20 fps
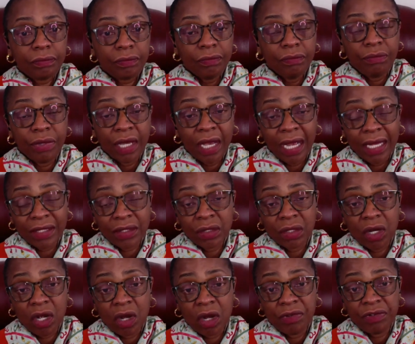be asked to
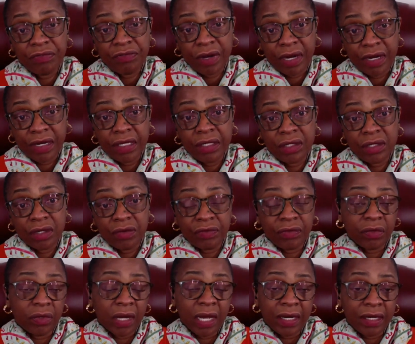come in for an interview.
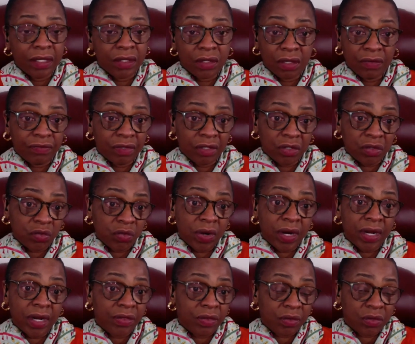An interview is rare
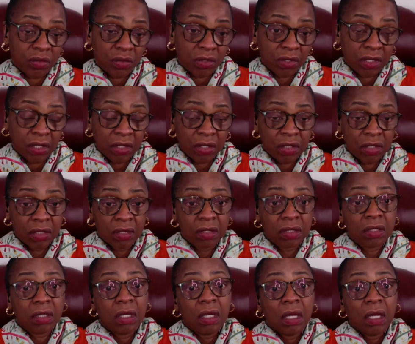in those occasions.